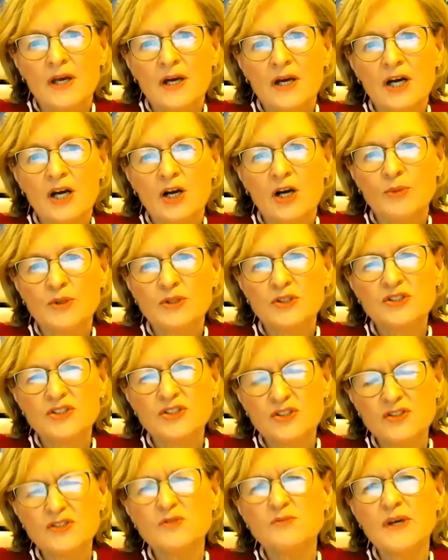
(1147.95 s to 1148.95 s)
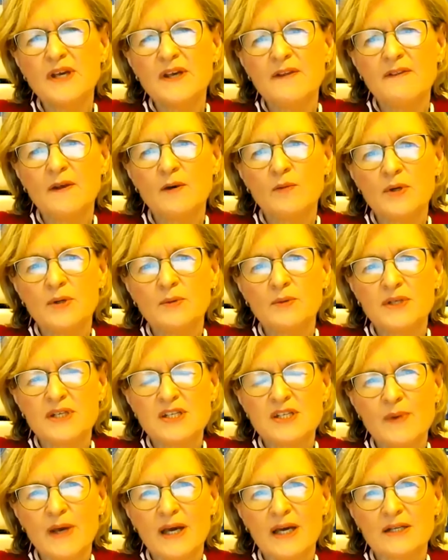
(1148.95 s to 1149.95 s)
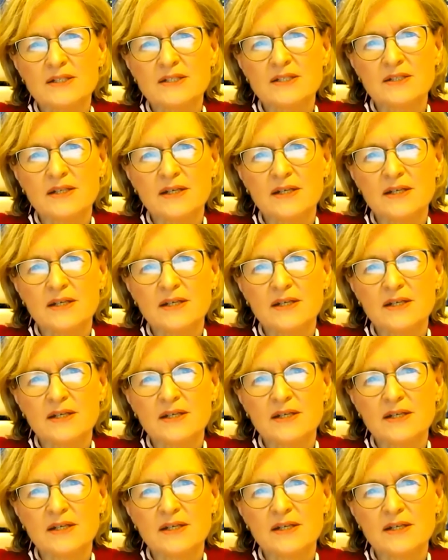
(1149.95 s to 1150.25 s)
But it doesn't mean that we would expect